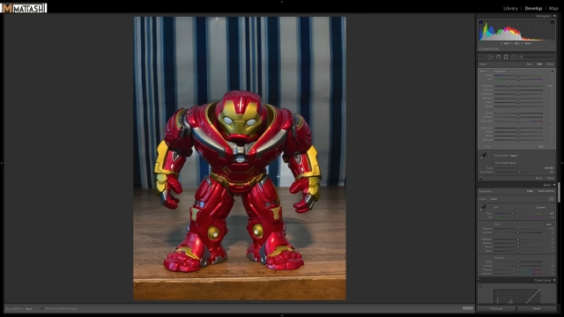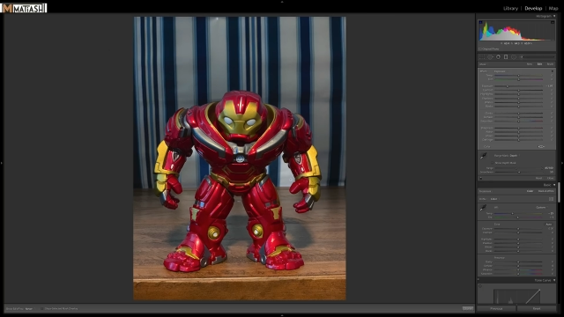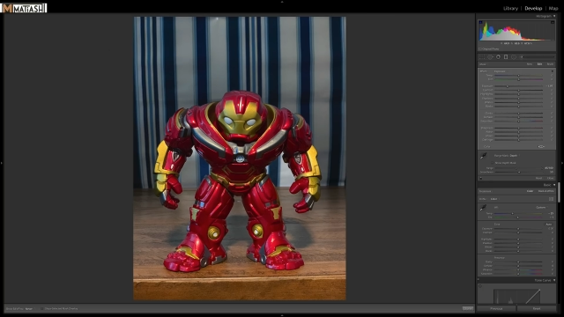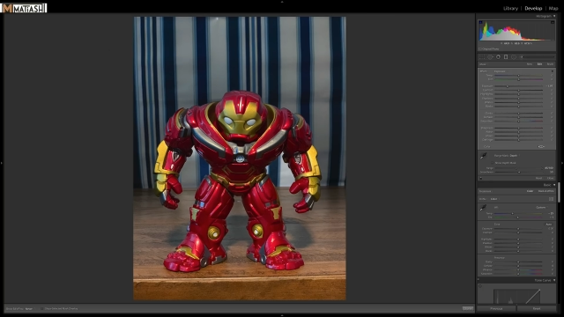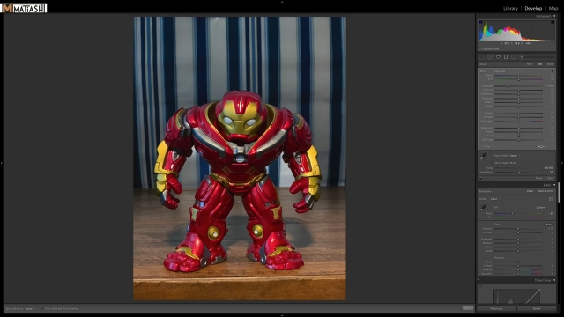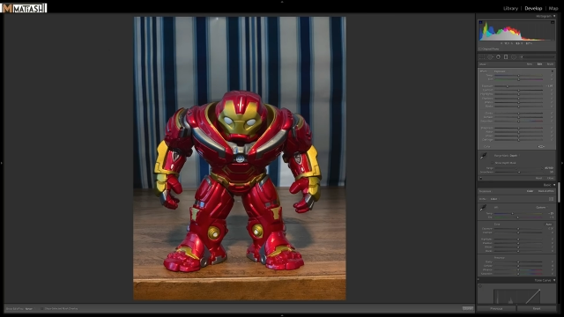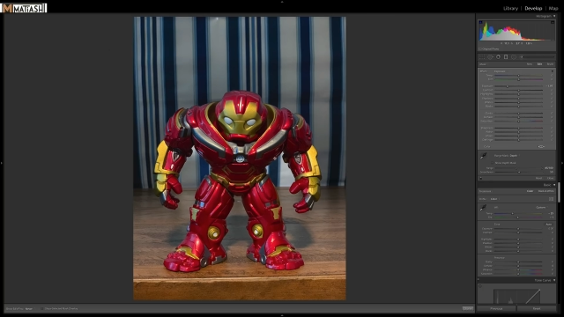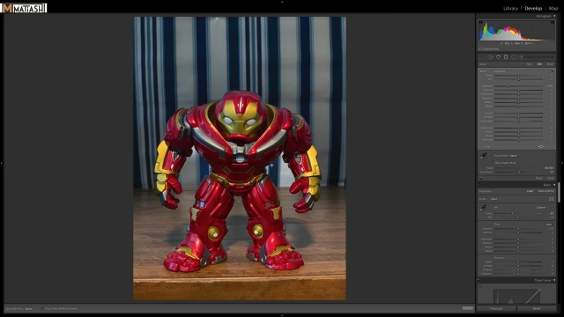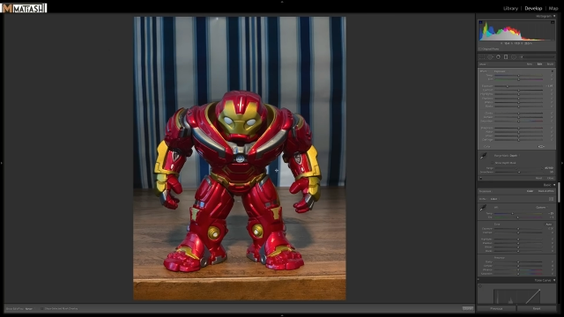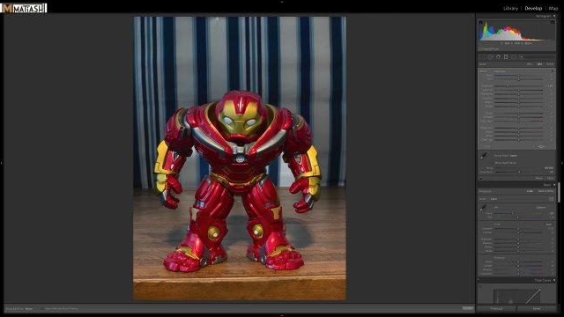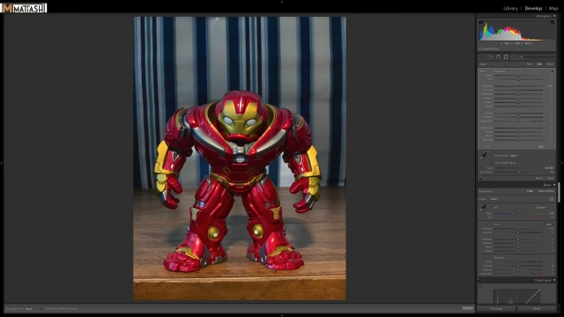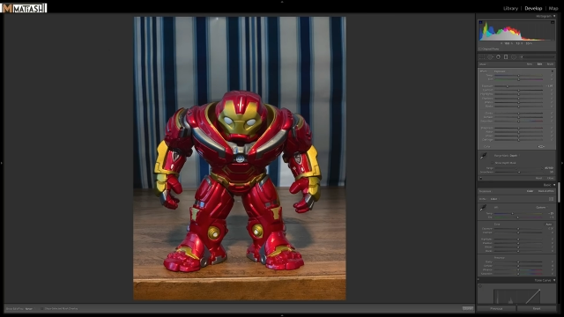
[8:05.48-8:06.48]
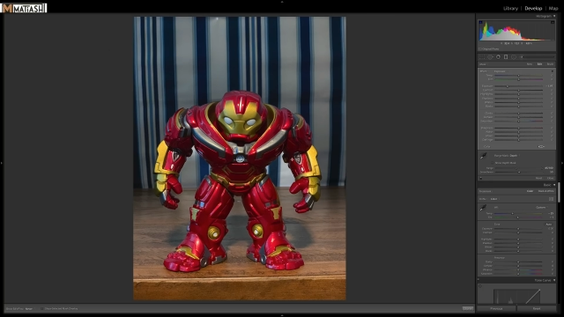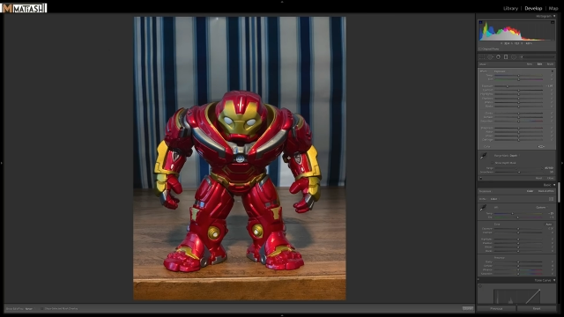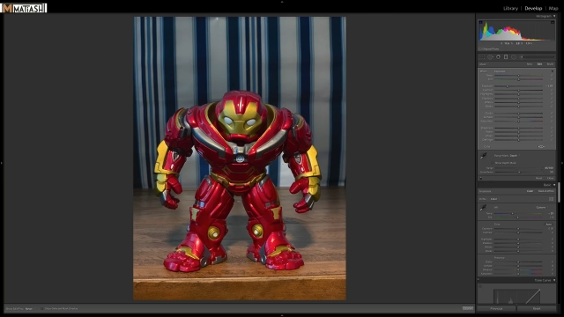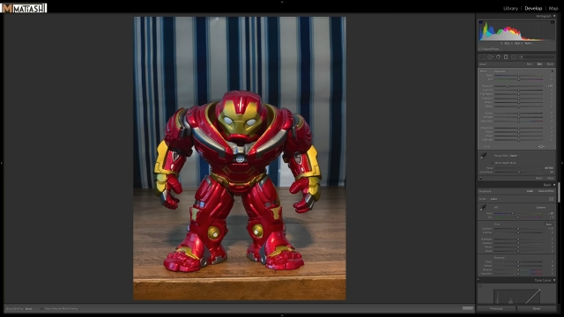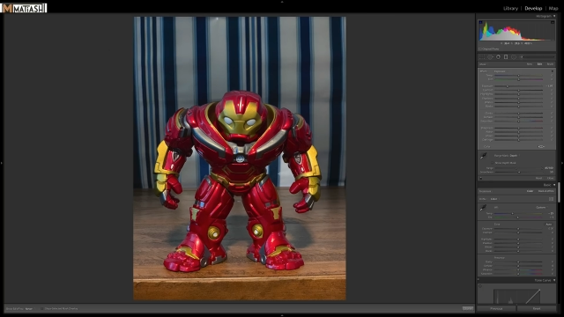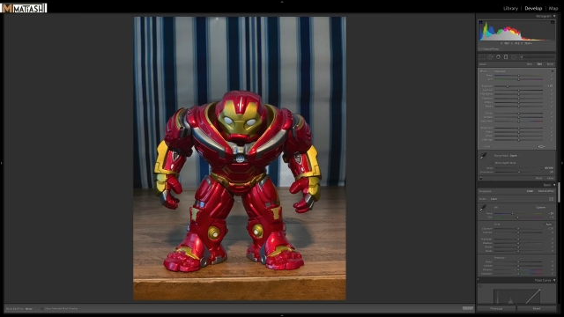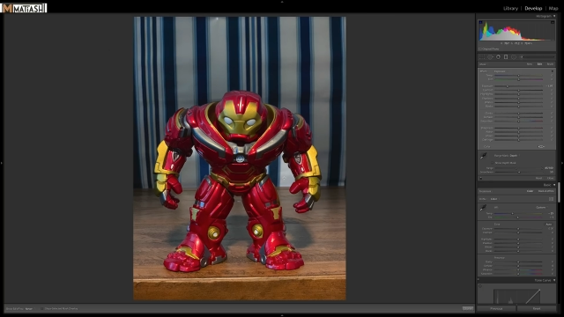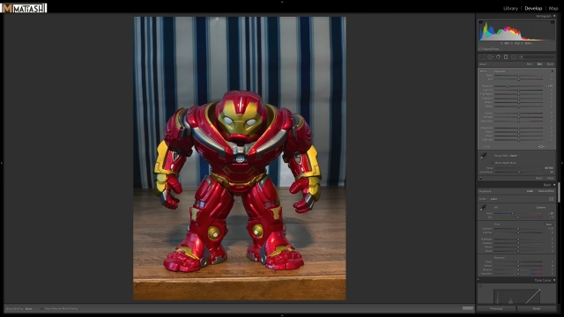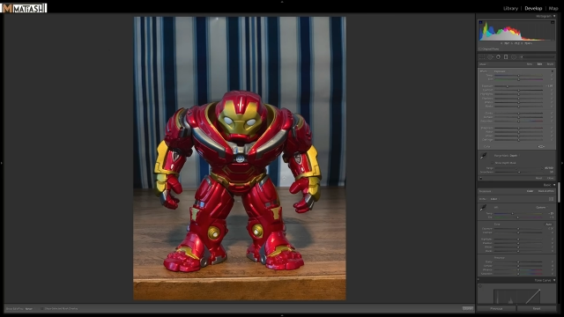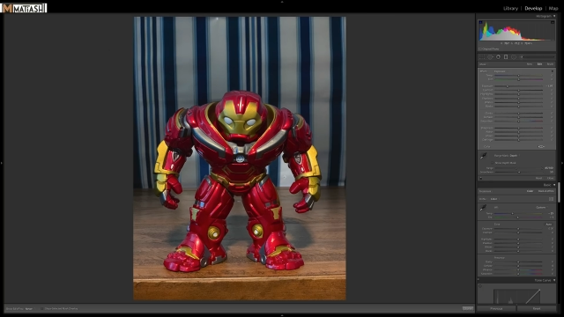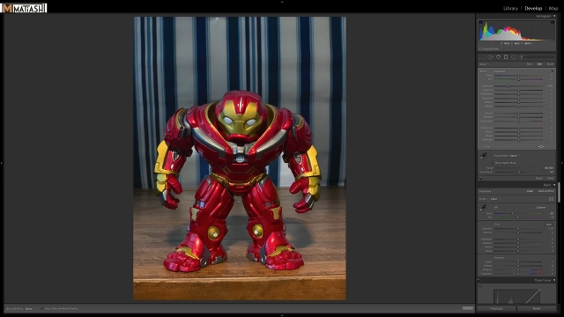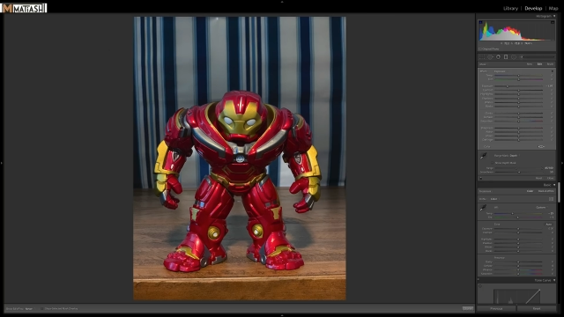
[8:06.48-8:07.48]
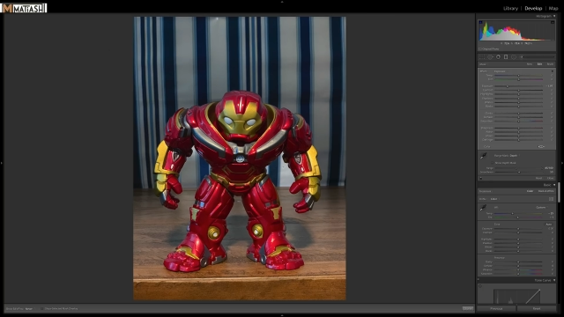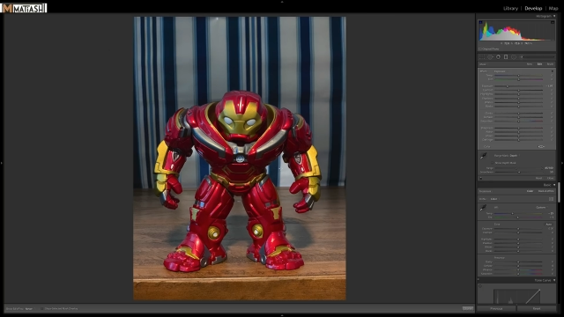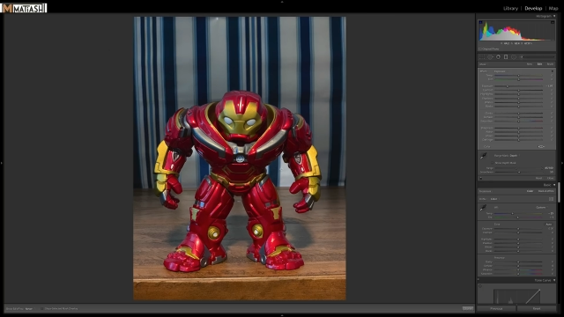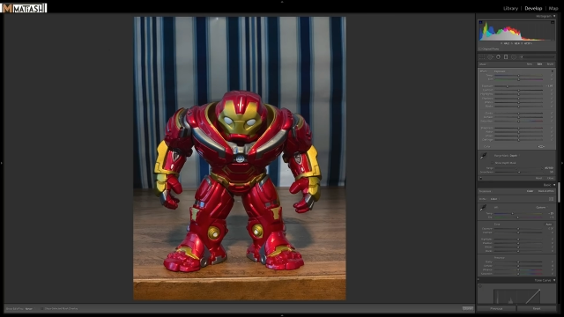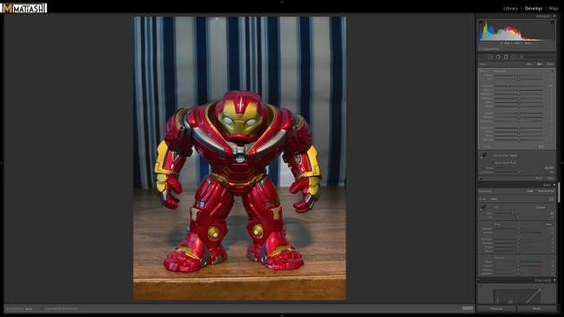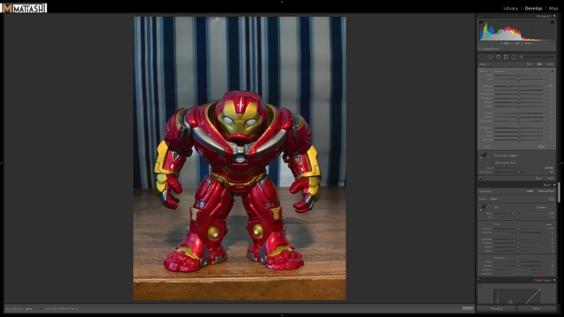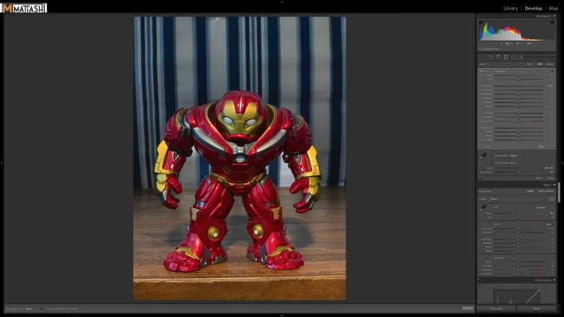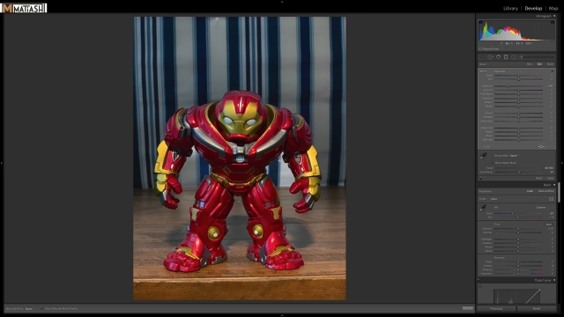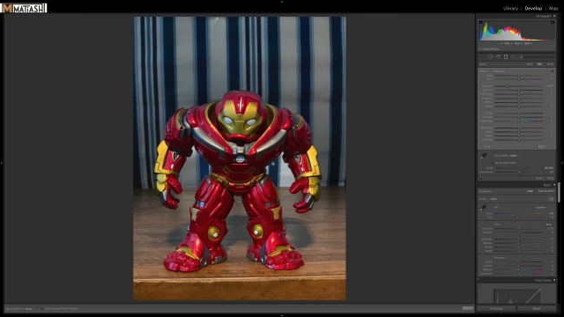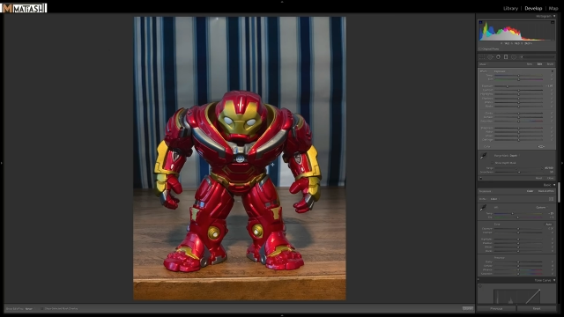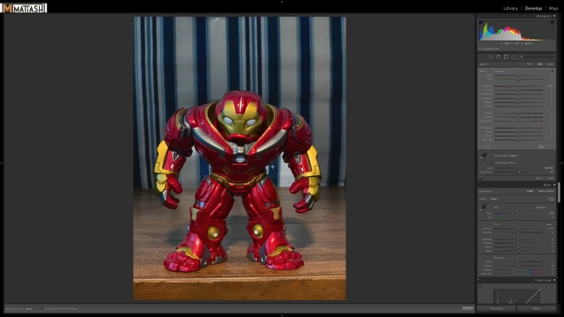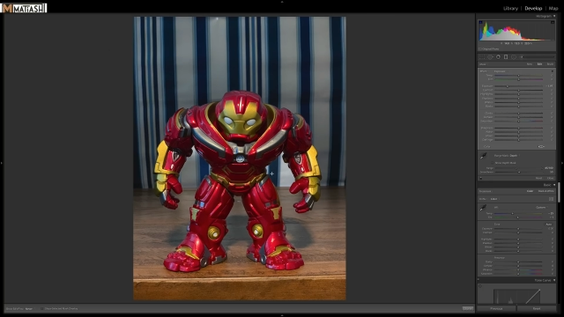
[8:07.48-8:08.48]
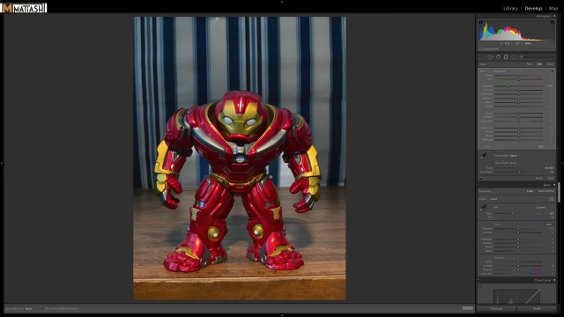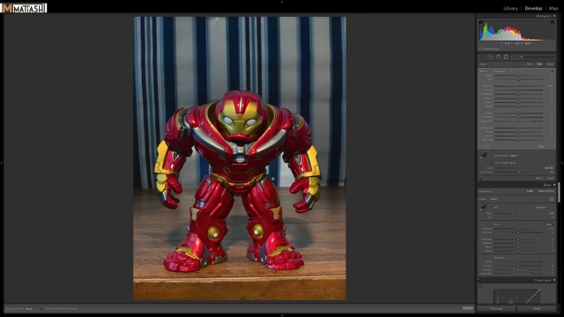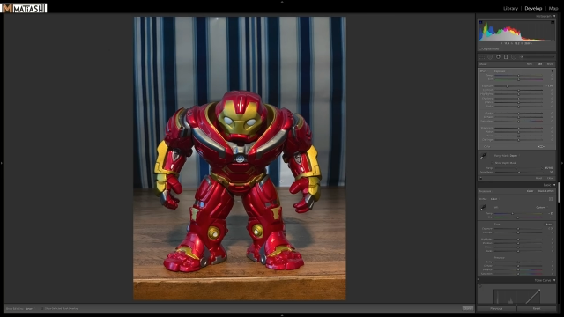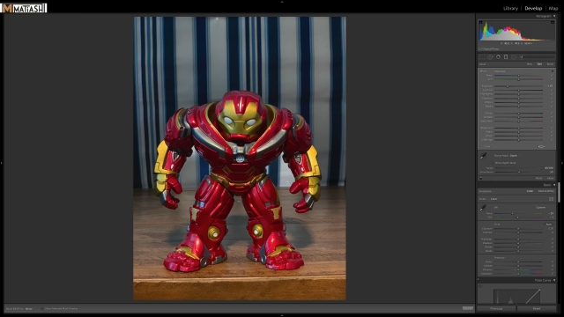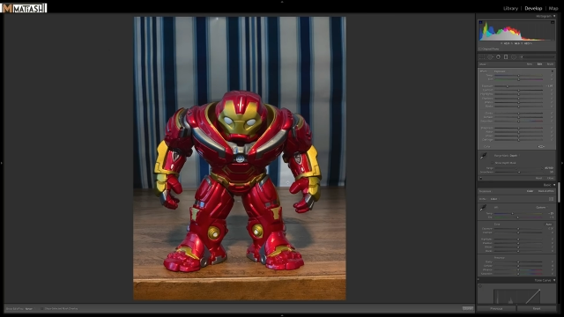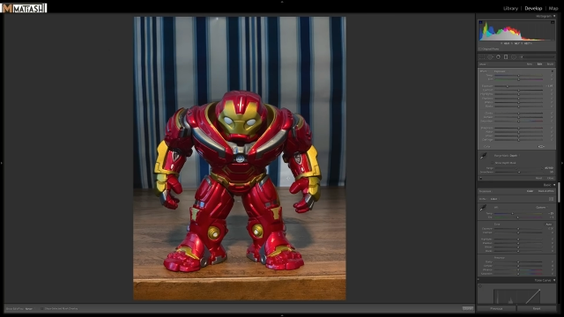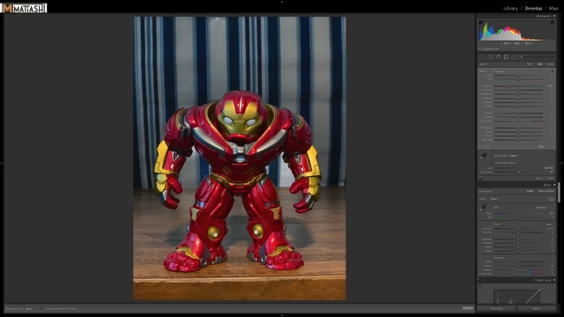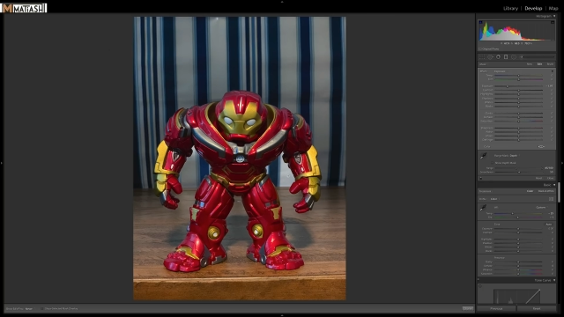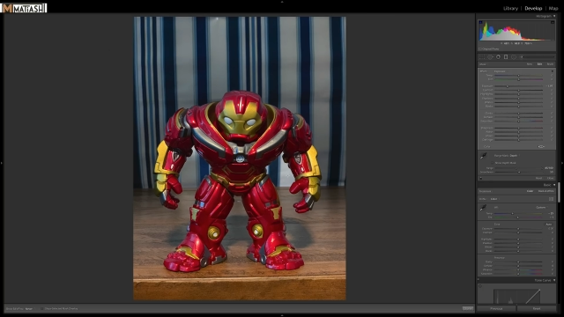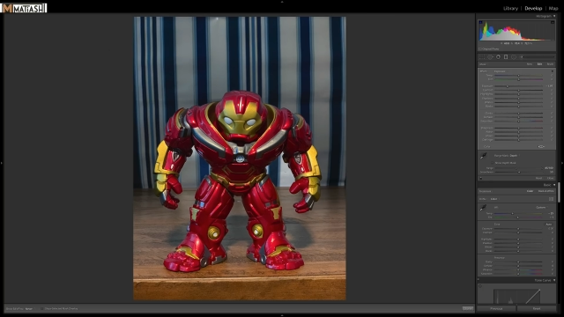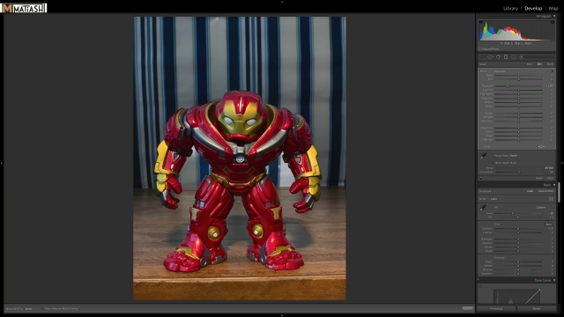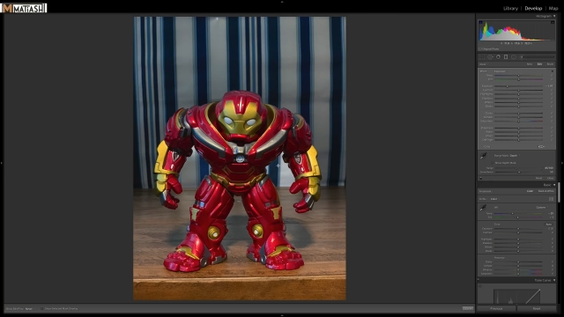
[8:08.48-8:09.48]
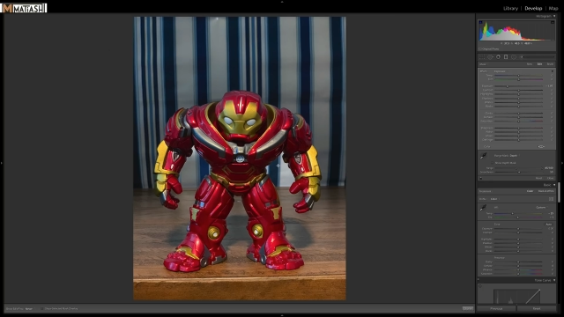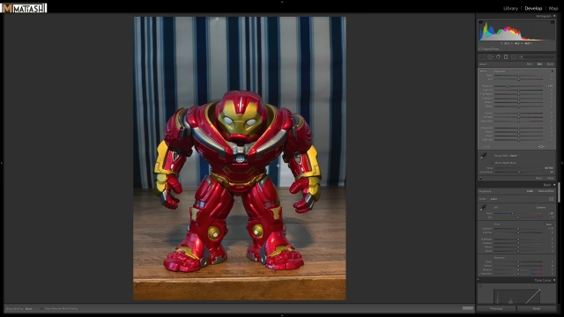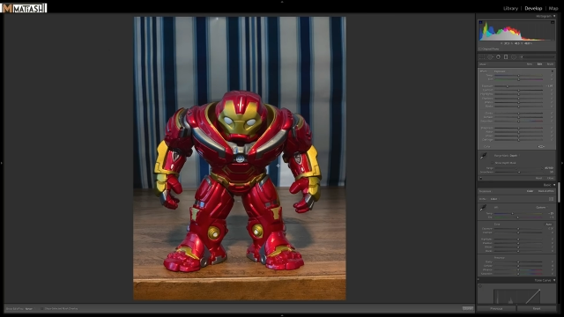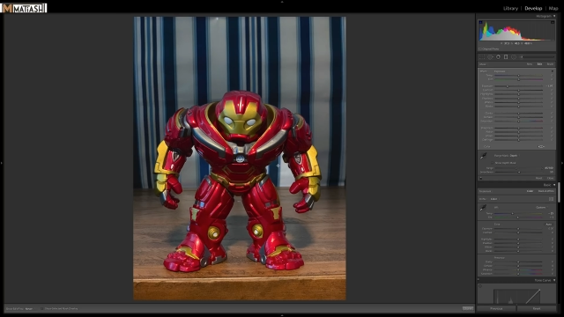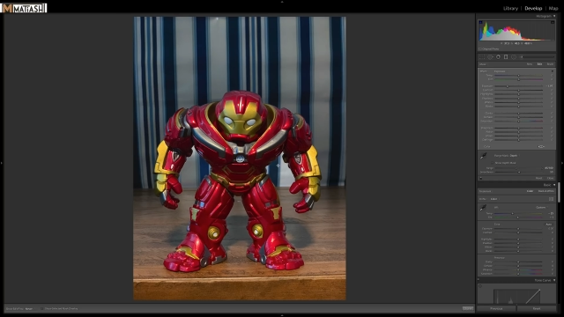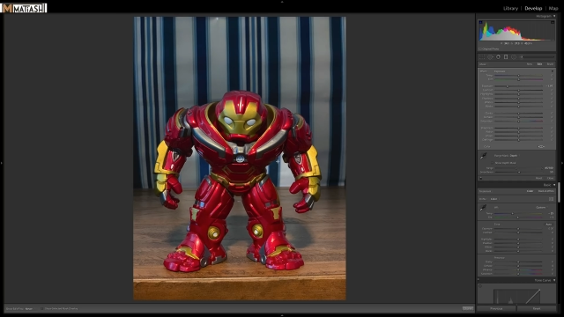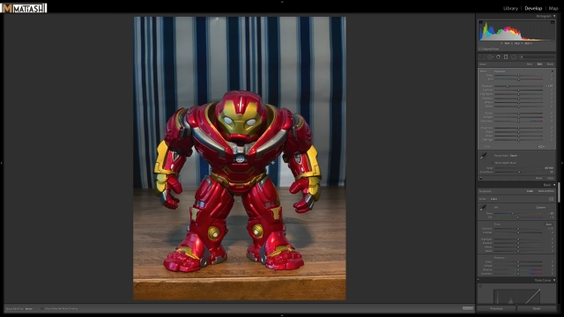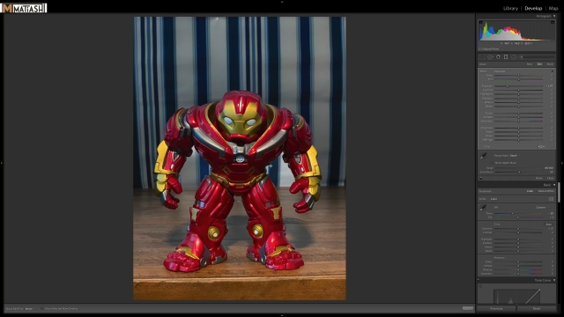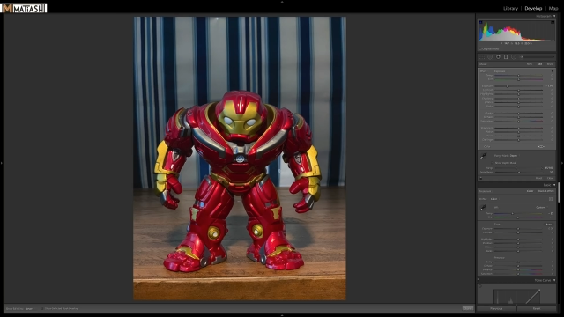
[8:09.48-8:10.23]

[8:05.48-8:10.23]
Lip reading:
No face is visible, so there are no lips to read.